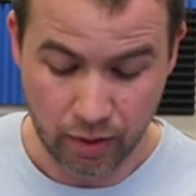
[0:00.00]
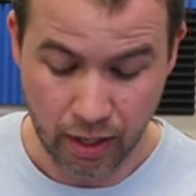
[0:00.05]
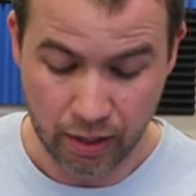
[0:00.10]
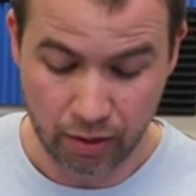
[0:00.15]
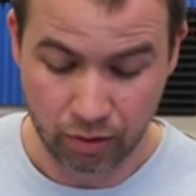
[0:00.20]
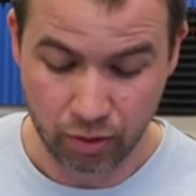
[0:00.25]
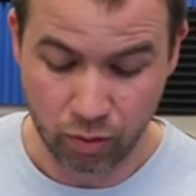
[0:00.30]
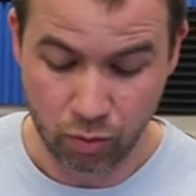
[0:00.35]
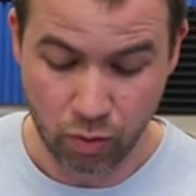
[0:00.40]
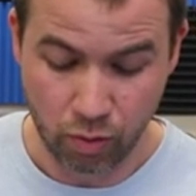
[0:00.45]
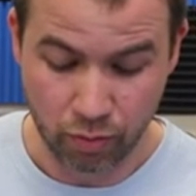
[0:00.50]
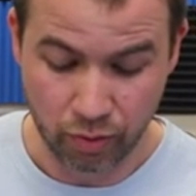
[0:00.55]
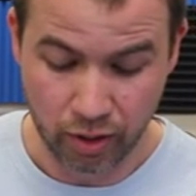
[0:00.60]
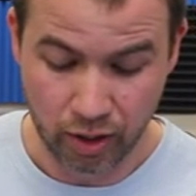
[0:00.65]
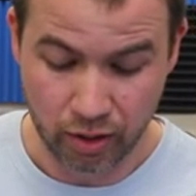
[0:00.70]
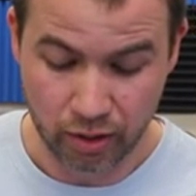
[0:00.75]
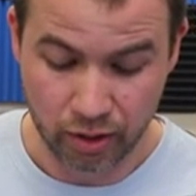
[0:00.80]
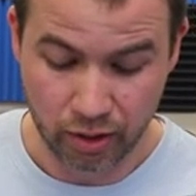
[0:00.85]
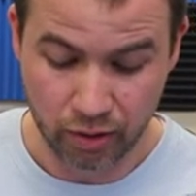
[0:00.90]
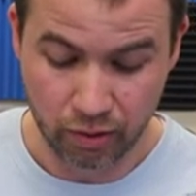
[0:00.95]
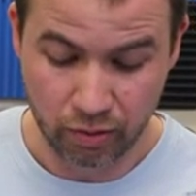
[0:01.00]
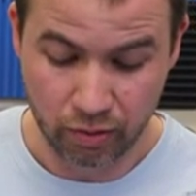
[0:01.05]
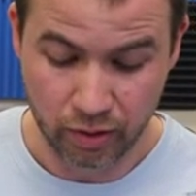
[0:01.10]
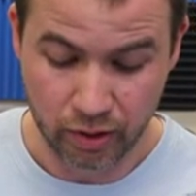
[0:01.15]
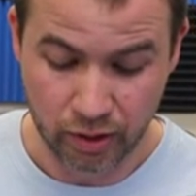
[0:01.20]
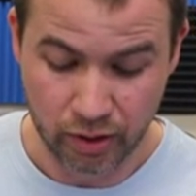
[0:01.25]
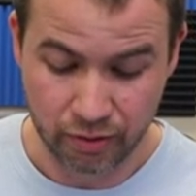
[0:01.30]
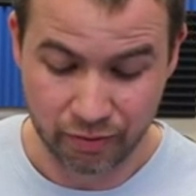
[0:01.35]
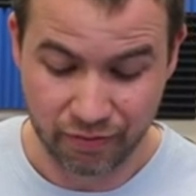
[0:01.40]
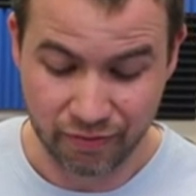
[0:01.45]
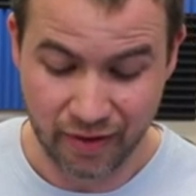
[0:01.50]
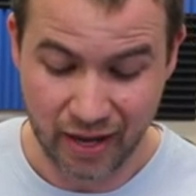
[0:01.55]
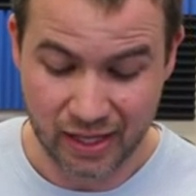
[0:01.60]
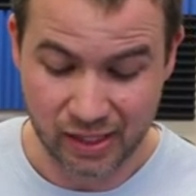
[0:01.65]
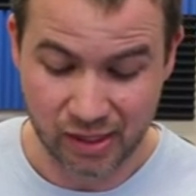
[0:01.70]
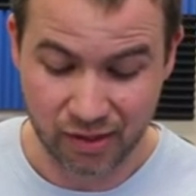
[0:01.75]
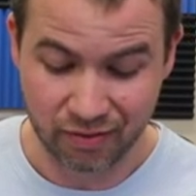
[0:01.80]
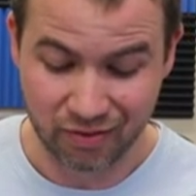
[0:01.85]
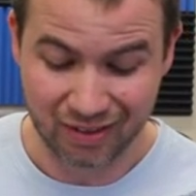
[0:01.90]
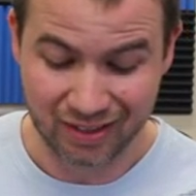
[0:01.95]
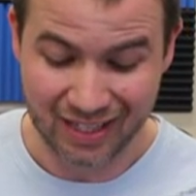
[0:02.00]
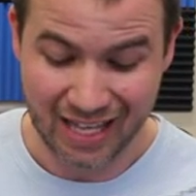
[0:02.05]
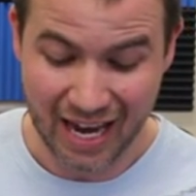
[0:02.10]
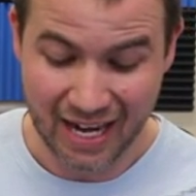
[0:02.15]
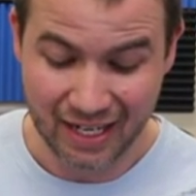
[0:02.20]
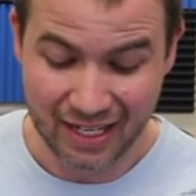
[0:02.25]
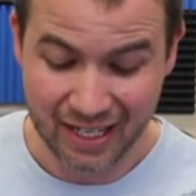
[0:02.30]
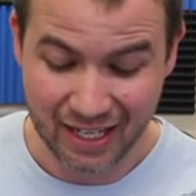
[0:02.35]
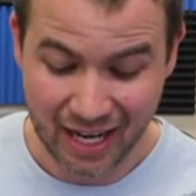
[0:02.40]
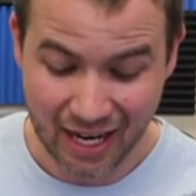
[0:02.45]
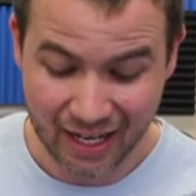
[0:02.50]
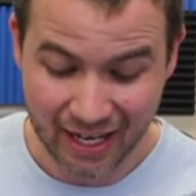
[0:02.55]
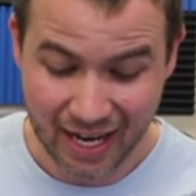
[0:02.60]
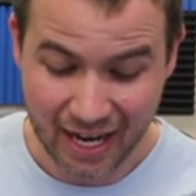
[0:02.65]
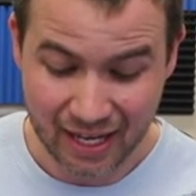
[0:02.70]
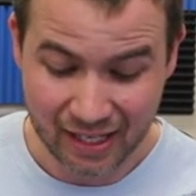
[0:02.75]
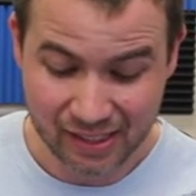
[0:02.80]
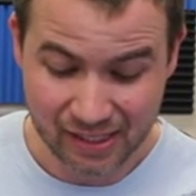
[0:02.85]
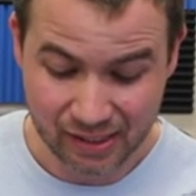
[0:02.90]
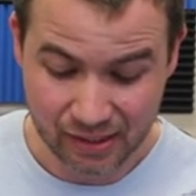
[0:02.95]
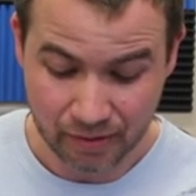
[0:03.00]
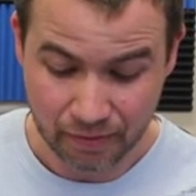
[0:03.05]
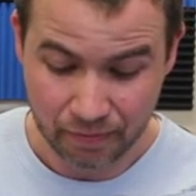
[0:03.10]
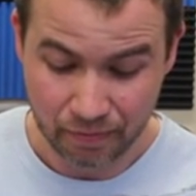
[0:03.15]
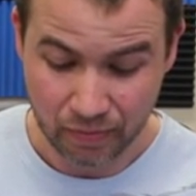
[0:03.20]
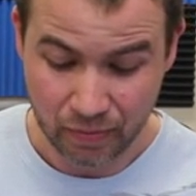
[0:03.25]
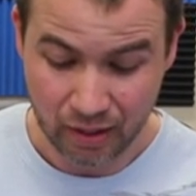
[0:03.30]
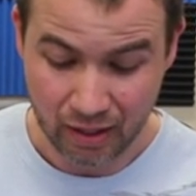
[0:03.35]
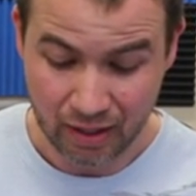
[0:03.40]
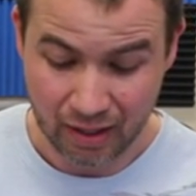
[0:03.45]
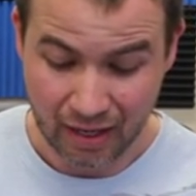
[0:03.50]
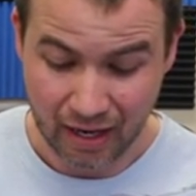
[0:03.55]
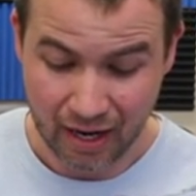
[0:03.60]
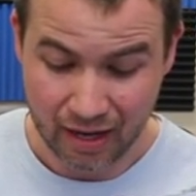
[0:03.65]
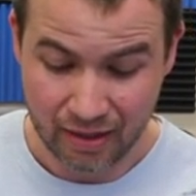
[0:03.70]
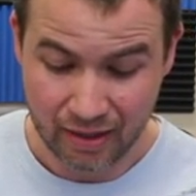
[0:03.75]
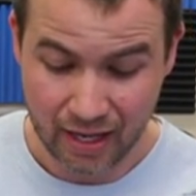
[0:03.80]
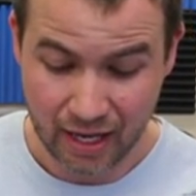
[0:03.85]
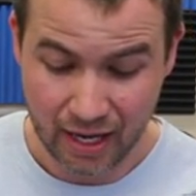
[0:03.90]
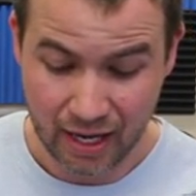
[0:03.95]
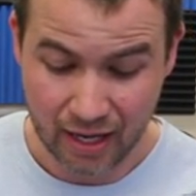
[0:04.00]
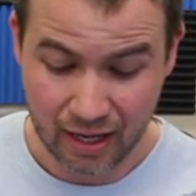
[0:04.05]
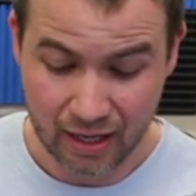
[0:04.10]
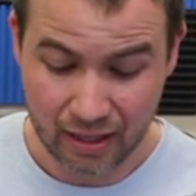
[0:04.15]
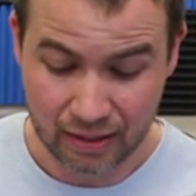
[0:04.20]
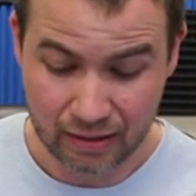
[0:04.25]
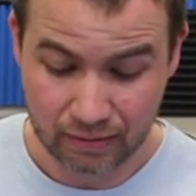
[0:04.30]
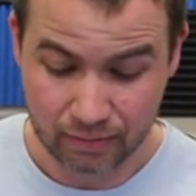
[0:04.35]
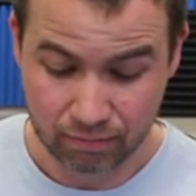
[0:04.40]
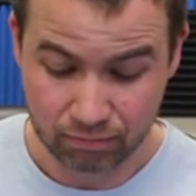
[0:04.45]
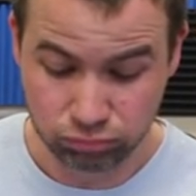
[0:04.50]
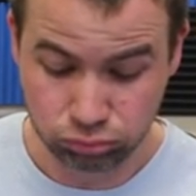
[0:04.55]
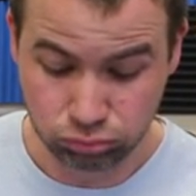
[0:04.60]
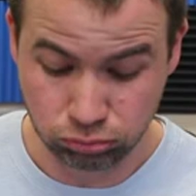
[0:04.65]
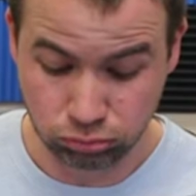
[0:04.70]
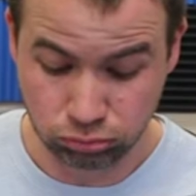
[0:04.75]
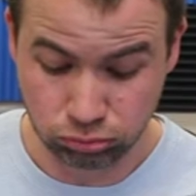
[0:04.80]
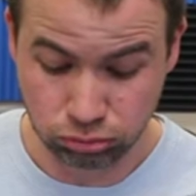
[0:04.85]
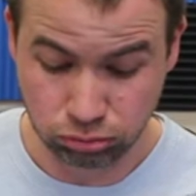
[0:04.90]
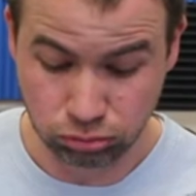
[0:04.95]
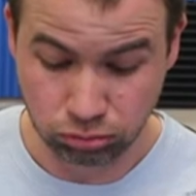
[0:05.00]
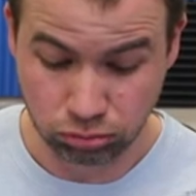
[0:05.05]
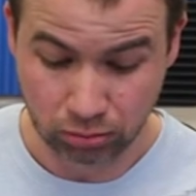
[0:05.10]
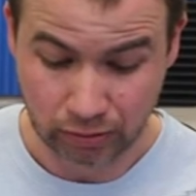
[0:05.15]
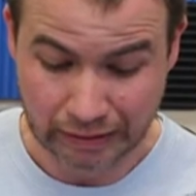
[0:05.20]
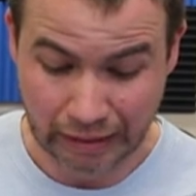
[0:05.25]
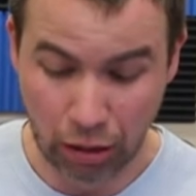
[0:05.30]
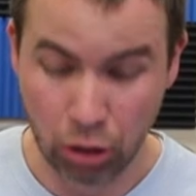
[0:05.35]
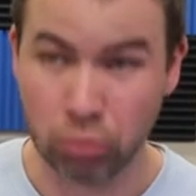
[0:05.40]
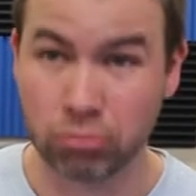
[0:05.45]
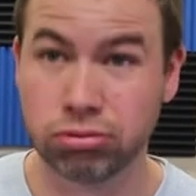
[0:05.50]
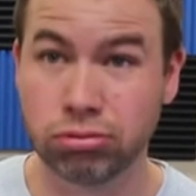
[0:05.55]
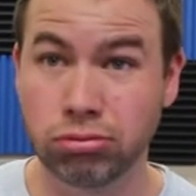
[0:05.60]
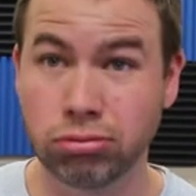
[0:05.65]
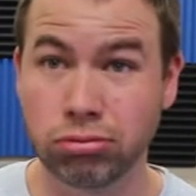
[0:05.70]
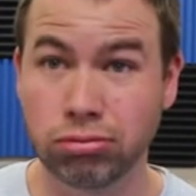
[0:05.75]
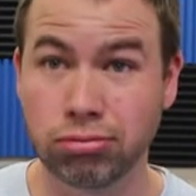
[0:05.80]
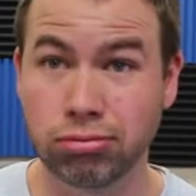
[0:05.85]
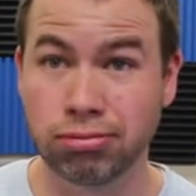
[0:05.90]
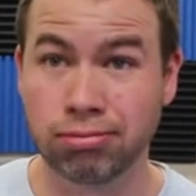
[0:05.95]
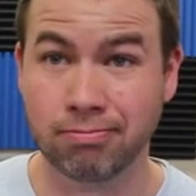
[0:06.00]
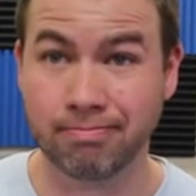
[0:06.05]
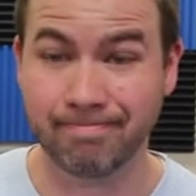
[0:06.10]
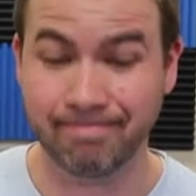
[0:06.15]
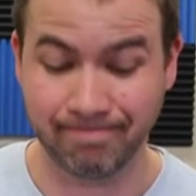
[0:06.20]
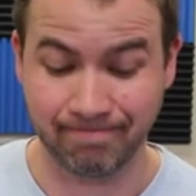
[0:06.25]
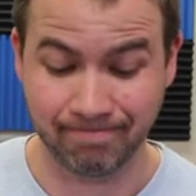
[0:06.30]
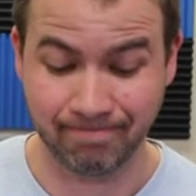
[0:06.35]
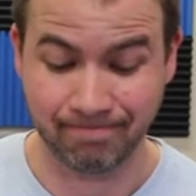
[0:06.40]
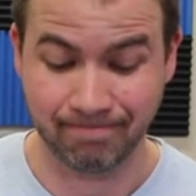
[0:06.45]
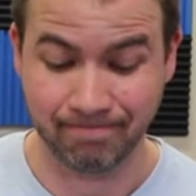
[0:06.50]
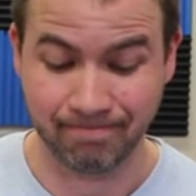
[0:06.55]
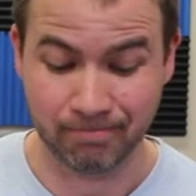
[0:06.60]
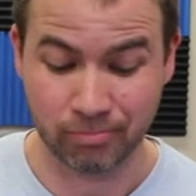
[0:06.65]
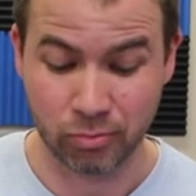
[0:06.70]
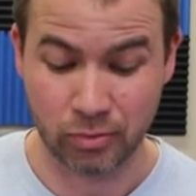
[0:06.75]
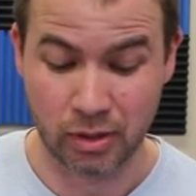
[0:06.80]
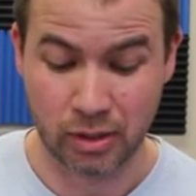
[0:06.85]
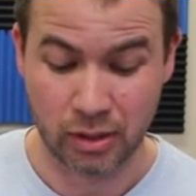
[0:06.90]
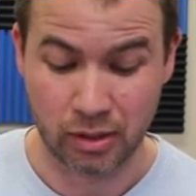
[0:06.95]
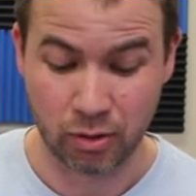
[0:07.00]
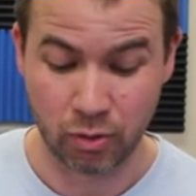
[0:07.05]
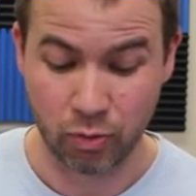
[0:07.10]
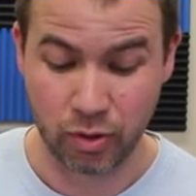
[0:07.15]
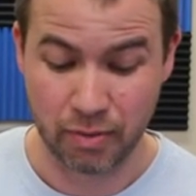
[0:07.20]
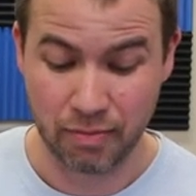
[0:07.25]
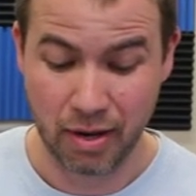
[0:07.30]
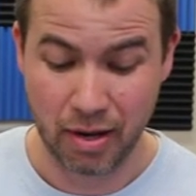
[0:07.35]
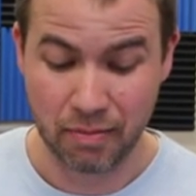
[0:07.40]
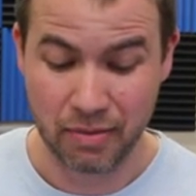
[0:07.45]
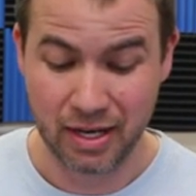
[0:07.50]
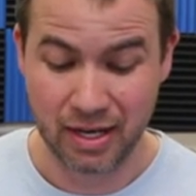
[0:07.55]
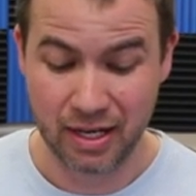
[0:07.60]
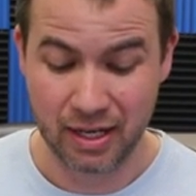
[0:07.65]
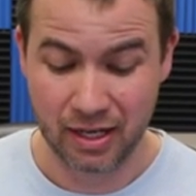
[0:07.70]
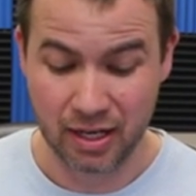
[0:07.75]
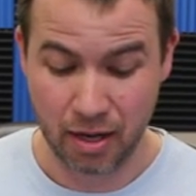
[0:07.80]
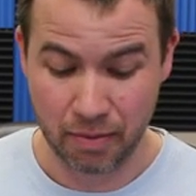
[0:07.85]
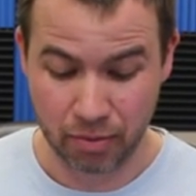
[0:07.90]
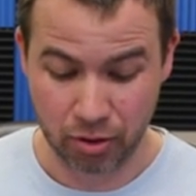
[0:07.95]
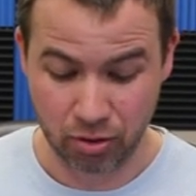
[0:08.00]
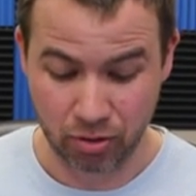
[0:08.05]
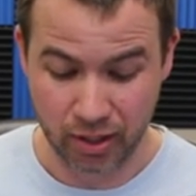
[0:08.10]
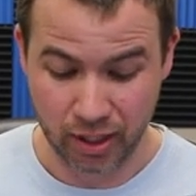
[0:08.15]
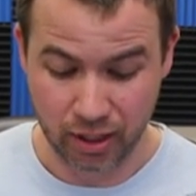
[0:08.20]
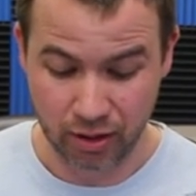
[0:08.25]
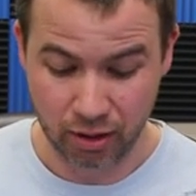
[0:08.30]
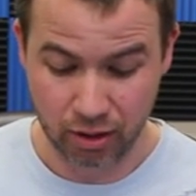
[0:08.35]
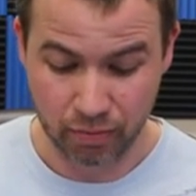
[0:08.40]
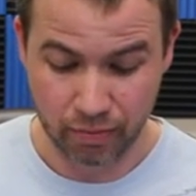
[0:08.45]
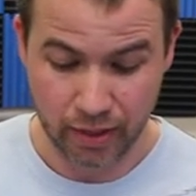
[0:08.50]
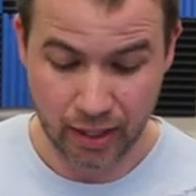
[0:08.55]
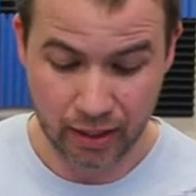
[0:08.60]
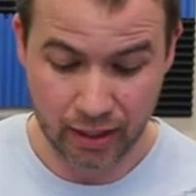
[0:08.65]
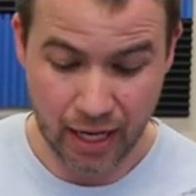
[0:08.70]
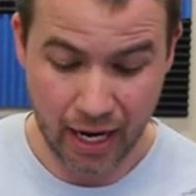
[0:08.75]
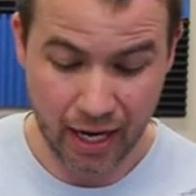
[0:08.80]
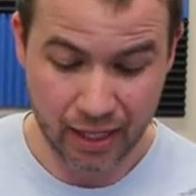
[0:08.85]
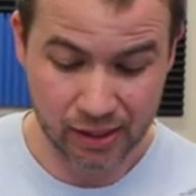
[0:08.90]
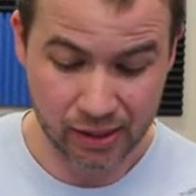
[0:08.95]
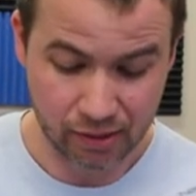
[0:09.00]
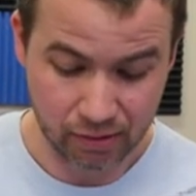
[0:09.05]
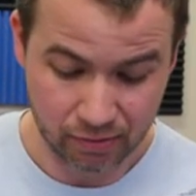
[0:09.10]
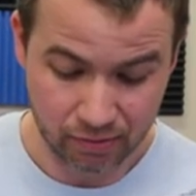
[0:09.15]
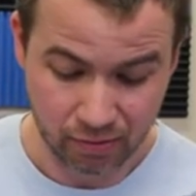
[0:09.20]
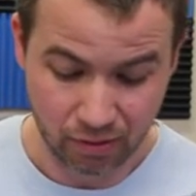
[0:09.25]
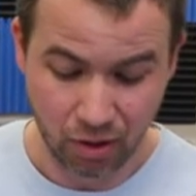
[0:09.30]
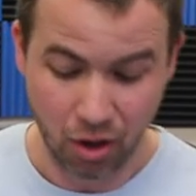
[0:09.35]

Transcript: I don't know what we're gonna do. Defensive lightning, I guess? And then... Oh, oh, we may be up a creek a little bit, guys.